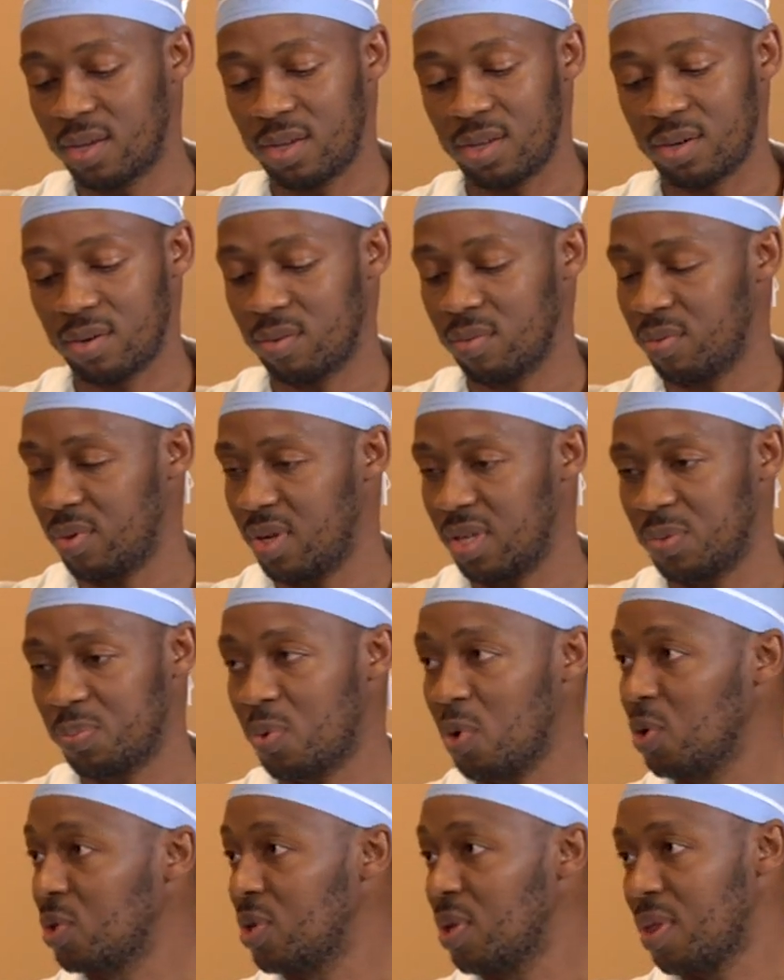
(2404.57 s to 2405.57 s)
you know there's
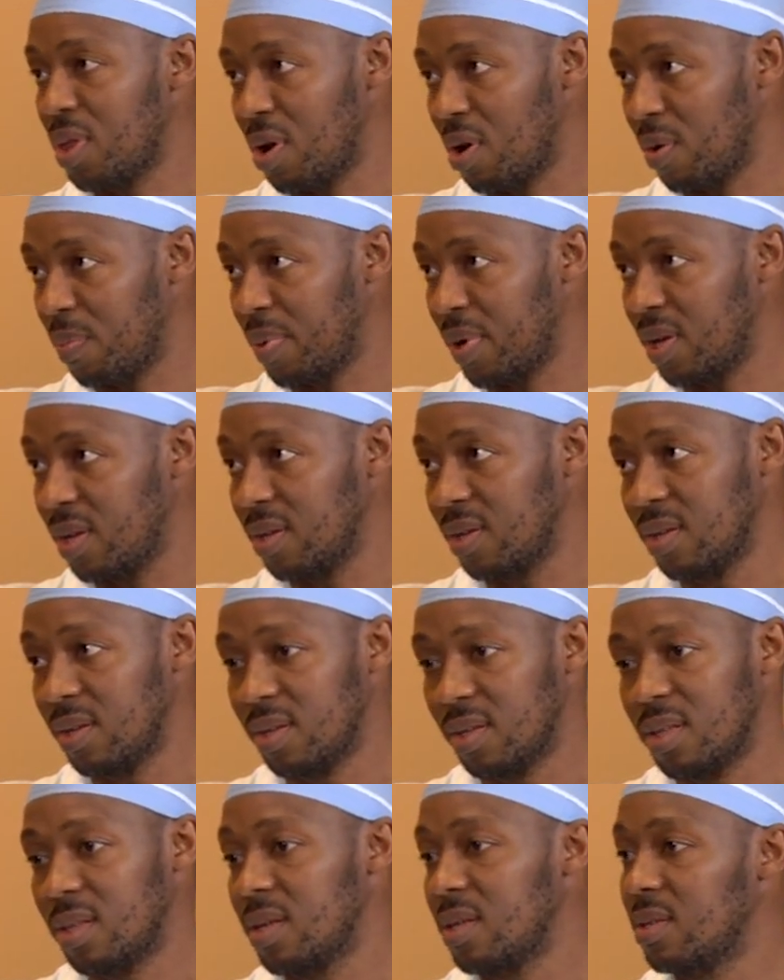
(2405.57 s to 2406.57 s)
proton therapy.
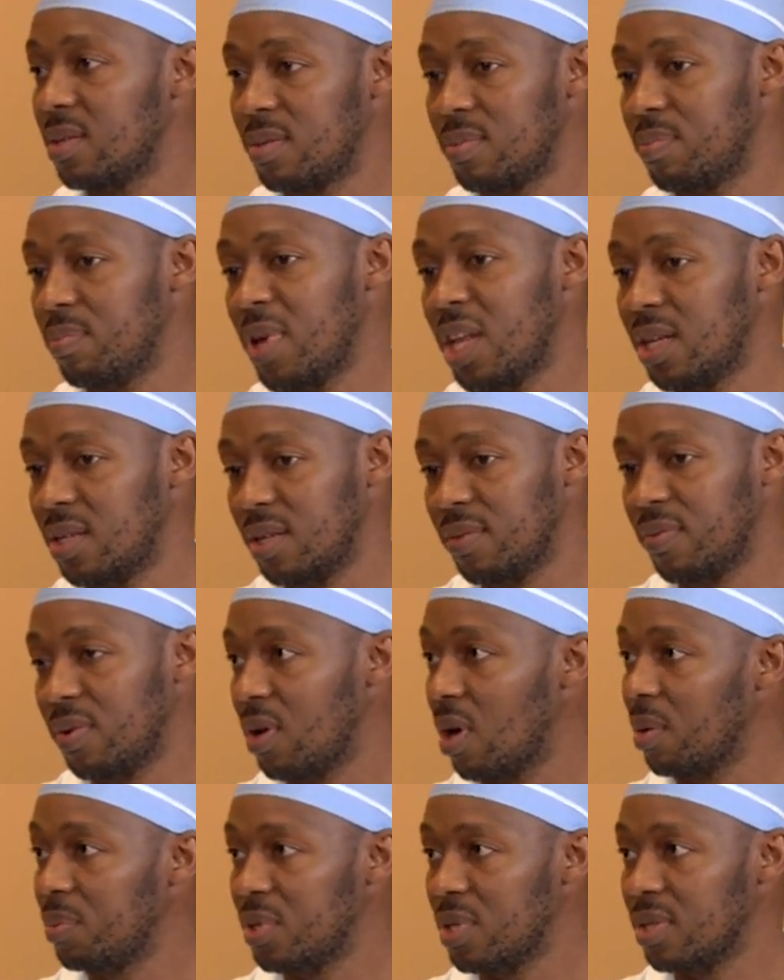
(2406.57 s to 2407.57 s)
Mm-hmm. There's many
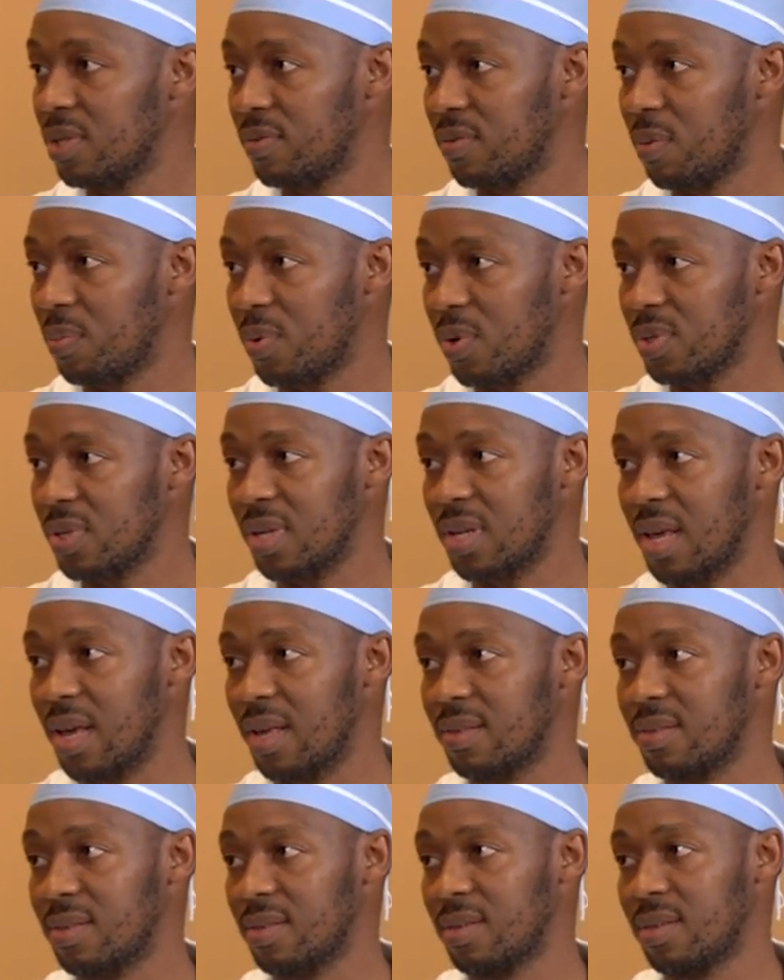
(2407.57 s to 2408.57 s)
different options for Understood. prostate
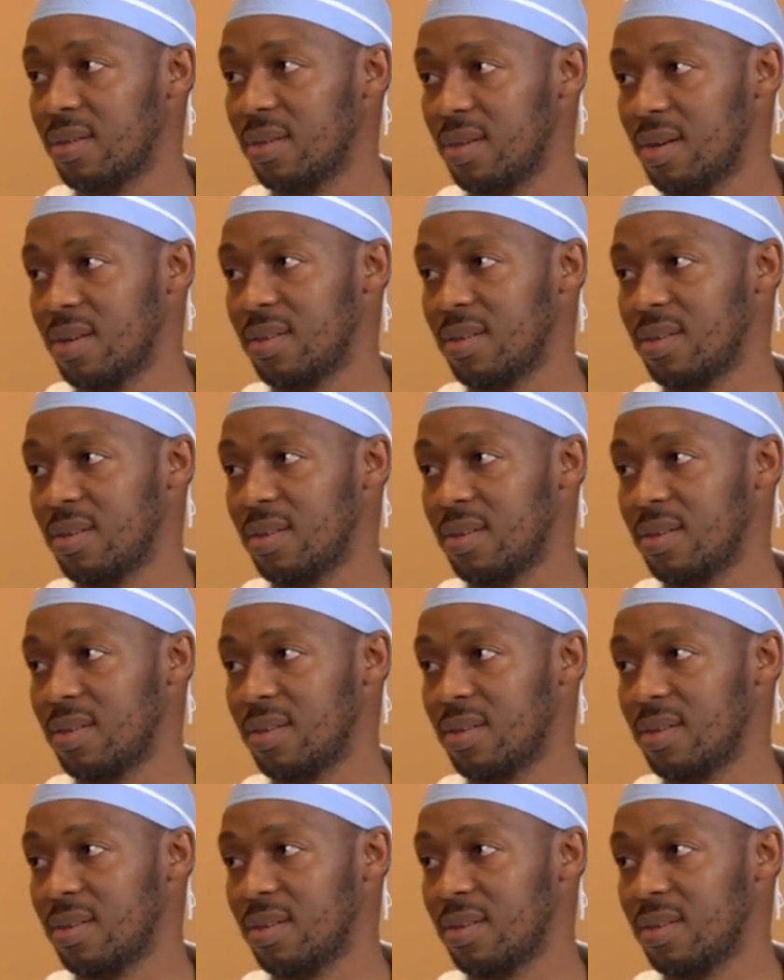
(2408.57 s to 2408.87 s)
cancer. Understood.